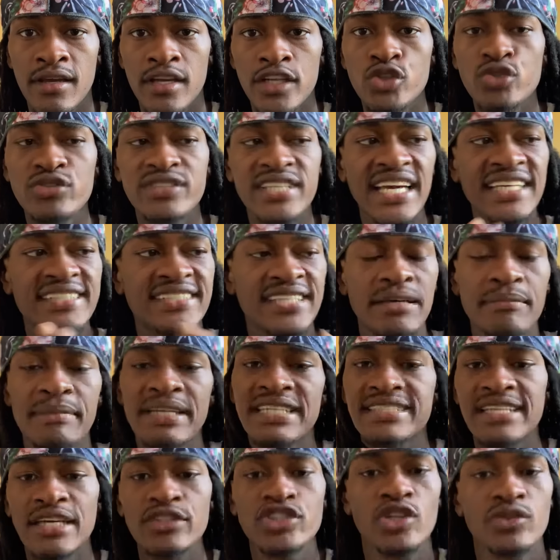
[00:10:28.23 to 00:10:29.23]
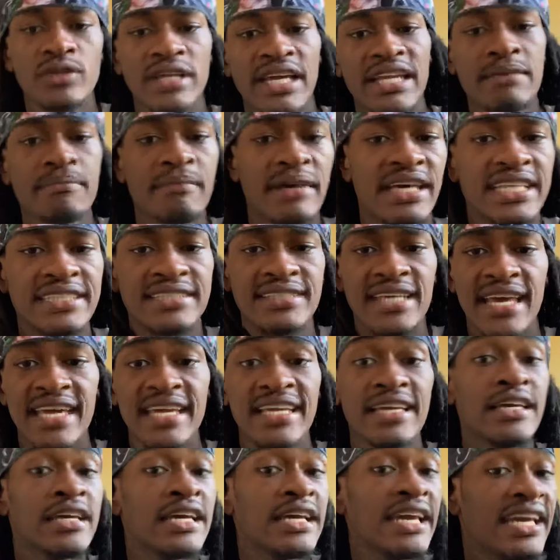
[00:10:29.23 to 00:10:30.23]
You take 10 minutes out your day to
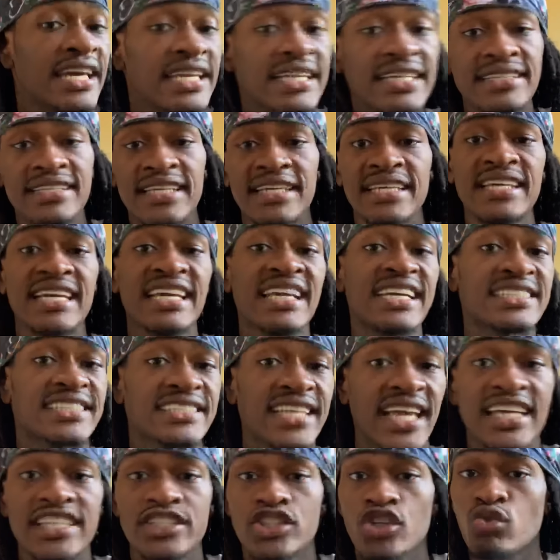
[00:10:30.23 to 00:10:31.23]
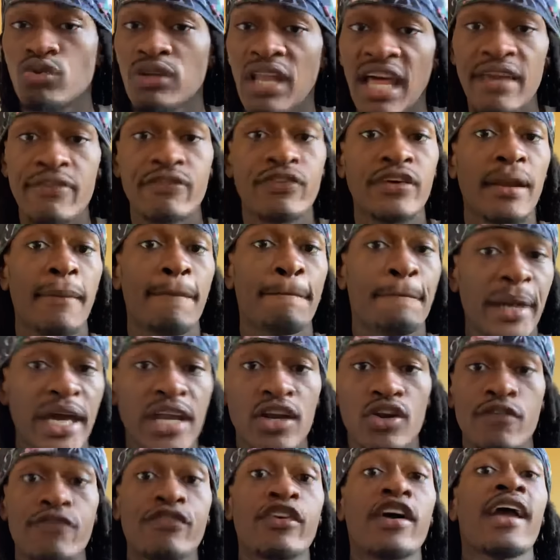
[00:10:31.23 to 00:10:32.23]
meditate, anything, it could change your life for the
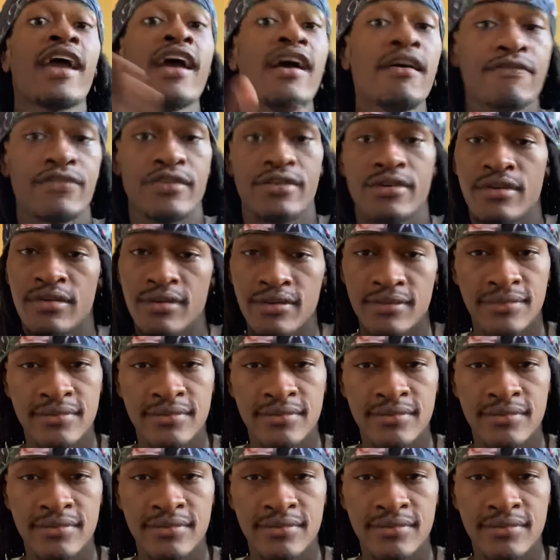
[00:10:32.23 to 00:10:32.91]
better forever.